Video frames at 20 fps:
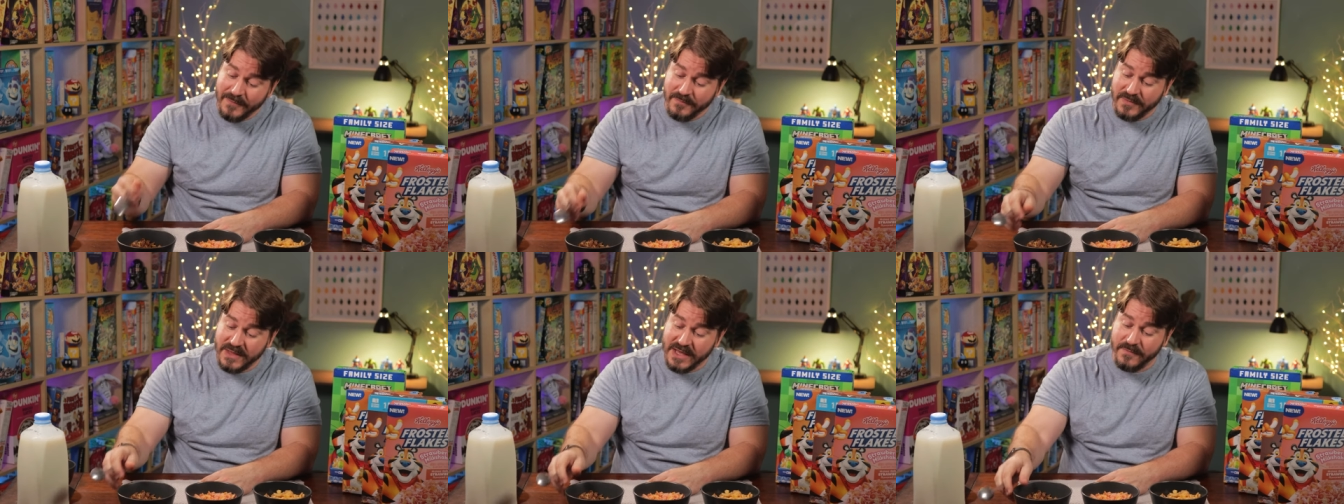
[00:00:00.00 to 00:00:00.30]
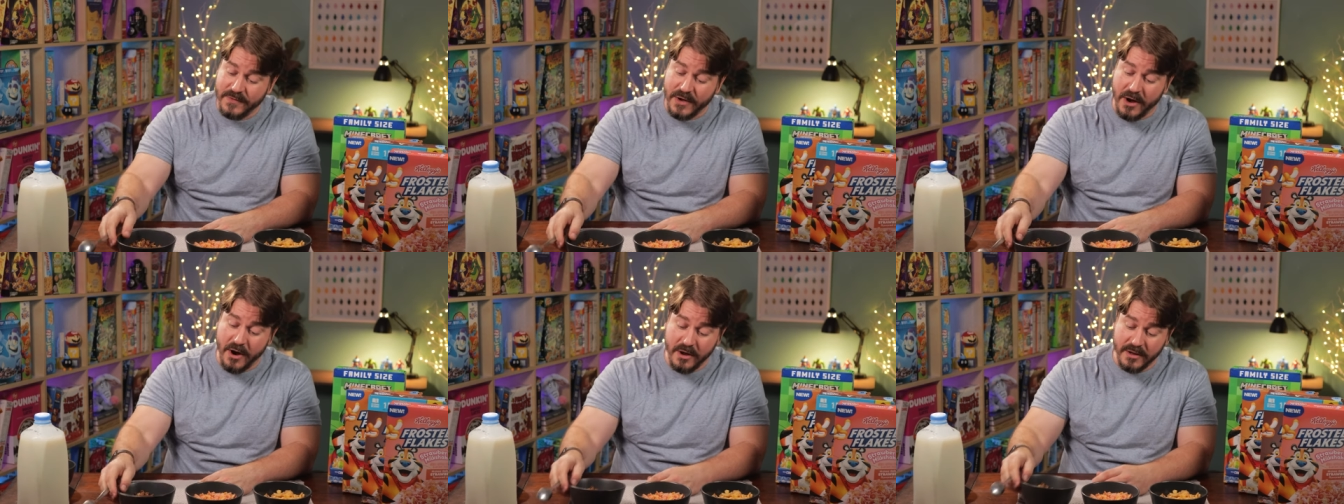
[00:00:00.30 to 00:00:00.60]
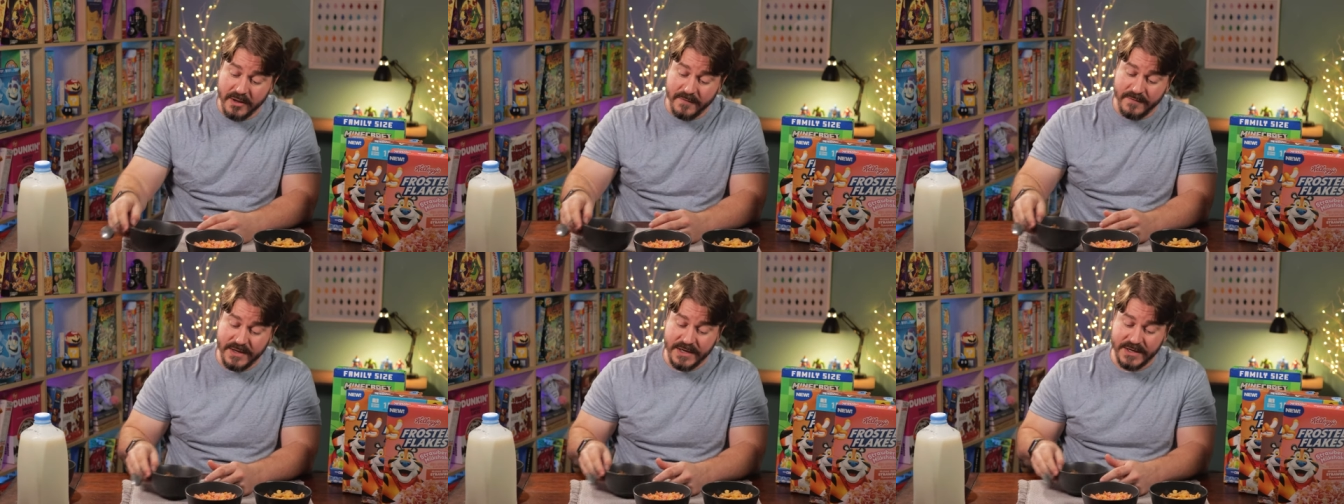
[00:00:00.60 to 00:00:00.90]
give
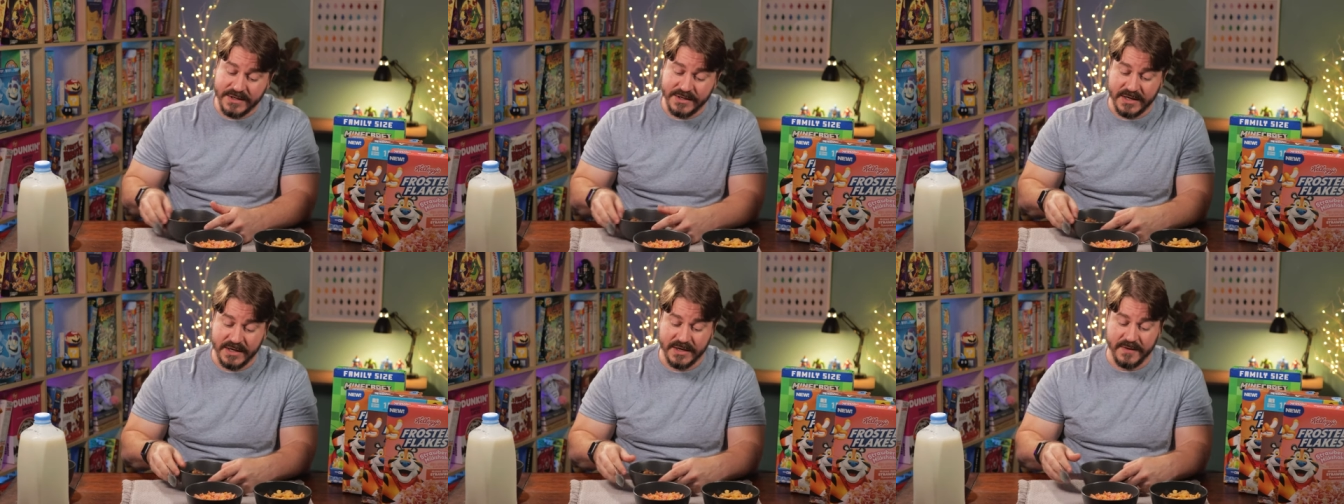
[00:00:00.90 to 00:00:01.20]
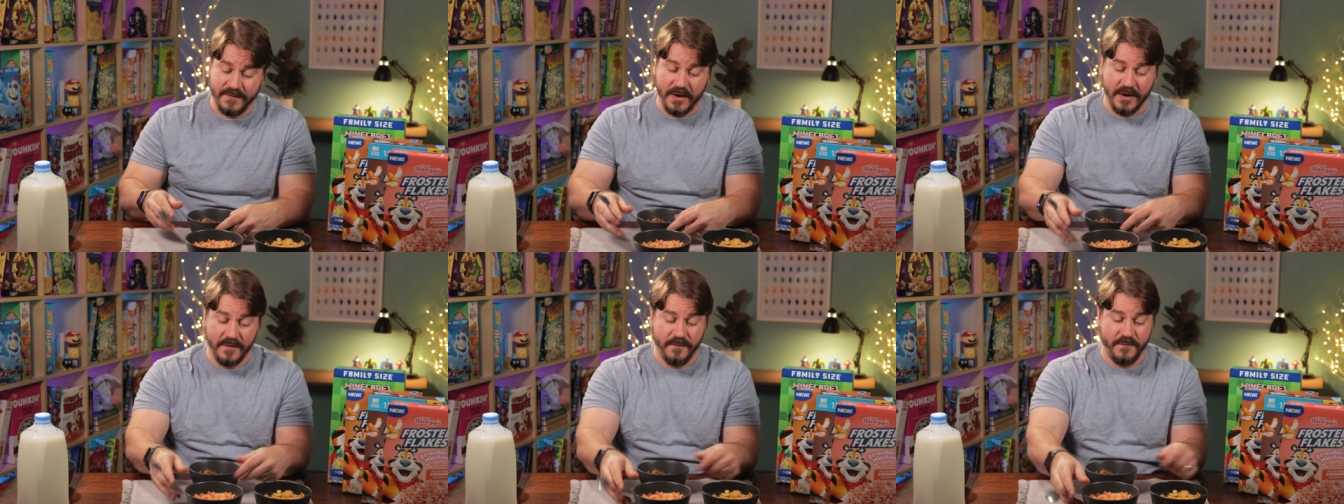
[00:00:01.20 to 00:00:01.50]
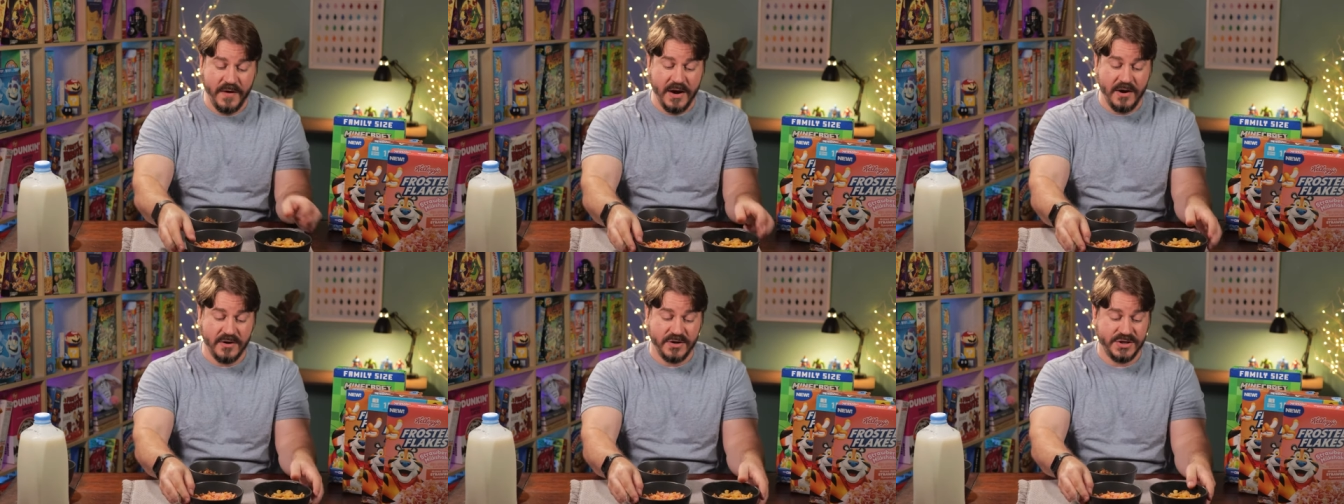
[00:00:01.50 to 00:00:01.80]
all of these a, a
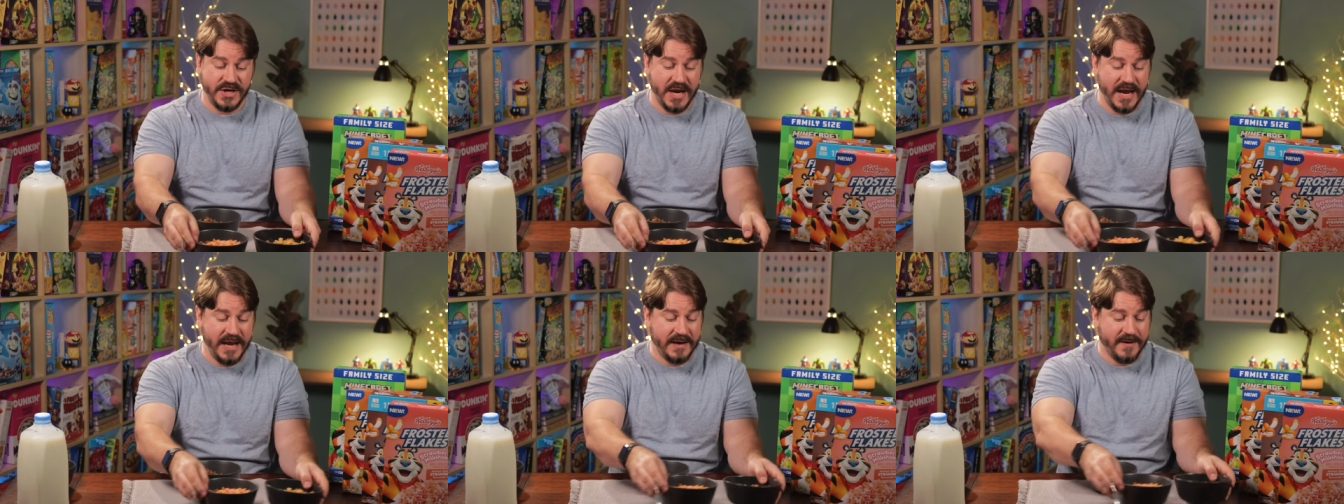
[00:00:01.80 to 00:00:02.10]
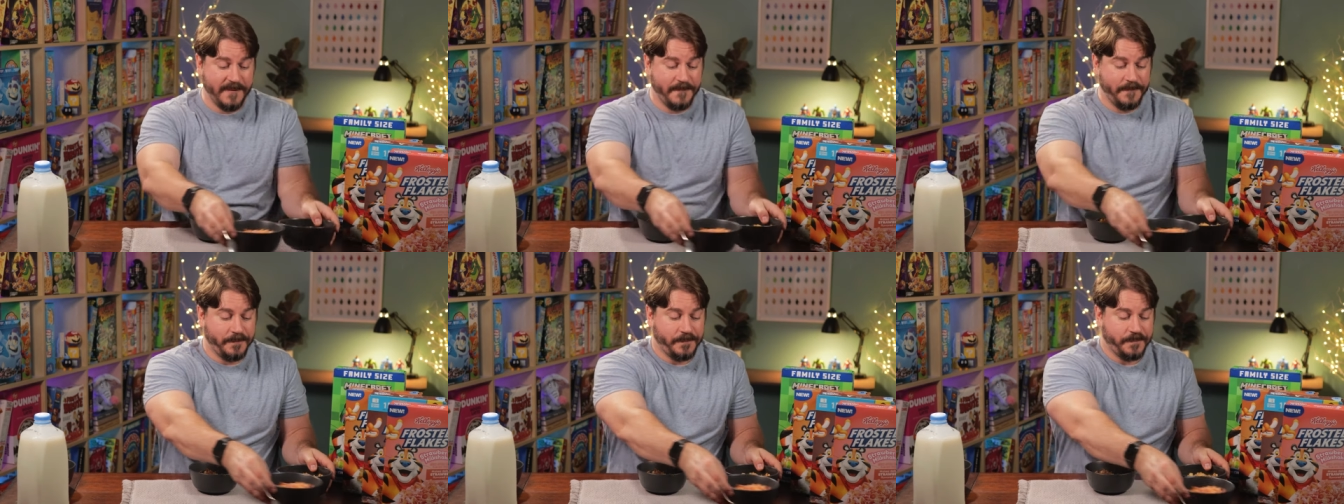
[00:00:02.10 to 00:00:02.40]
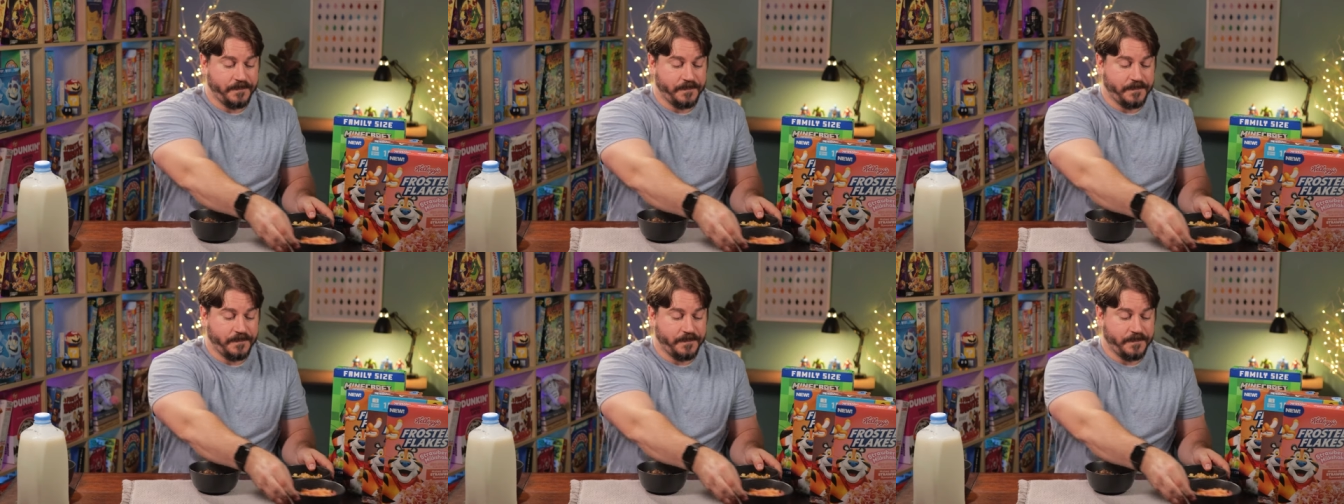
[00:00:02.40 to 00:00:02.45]
fair shake